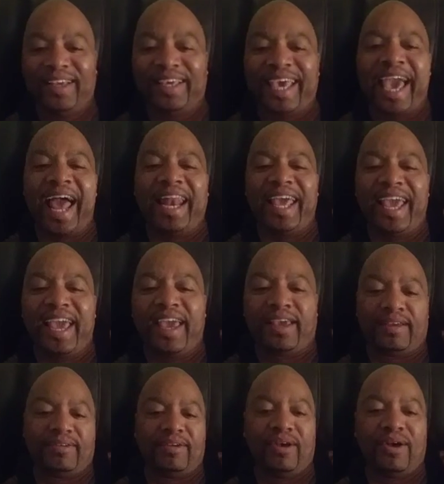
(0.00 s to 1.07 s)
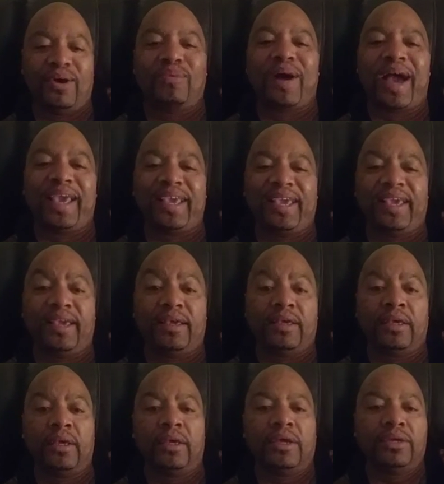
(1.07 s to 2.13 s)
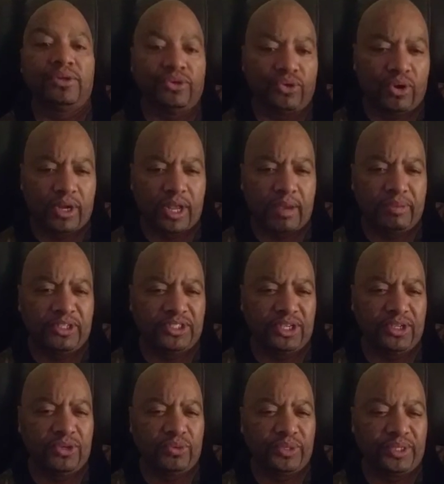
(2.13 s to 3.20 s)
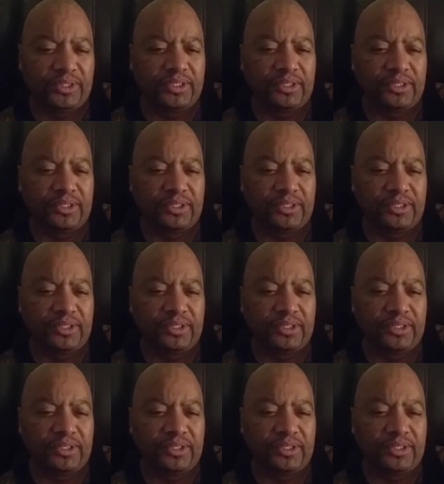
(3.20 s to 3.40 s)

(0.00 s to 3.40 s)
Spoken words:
Cali. Hawaii. New York, I'll be seeing you real